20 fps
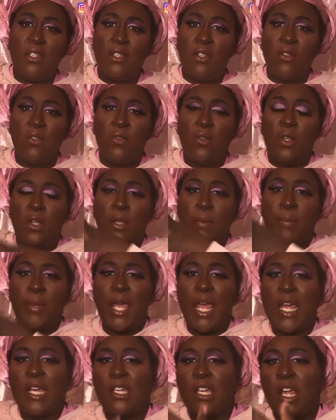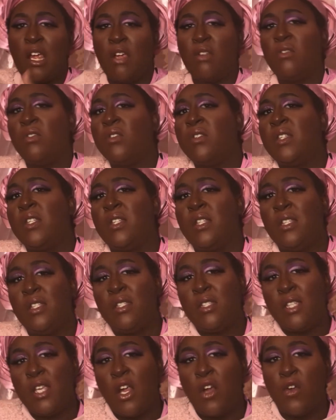to the black characters in these
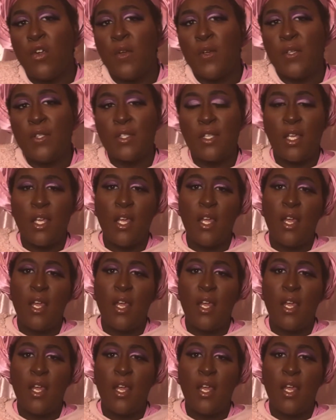series.